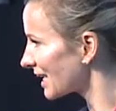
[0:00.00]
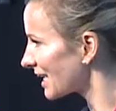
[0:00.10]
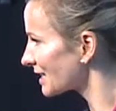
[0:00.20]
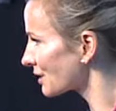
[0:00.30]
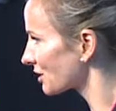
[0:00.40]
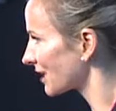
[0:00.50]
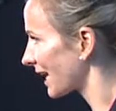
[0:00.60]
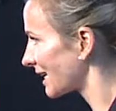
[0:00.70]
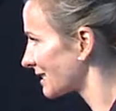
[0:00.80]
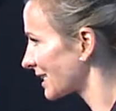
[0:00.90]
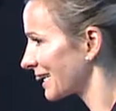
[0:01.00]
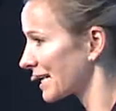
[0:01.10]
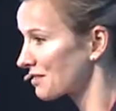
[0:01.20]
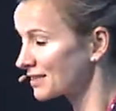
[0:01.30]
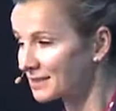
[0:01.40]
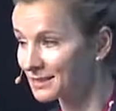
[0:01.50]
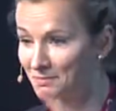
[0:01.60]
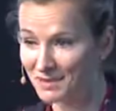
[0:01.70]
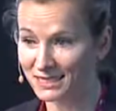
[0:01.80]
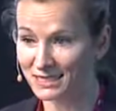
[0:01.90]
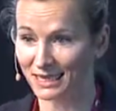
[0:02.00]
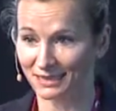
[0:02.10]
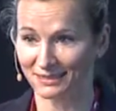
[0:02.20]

is look at a case study. Now this is a Mr.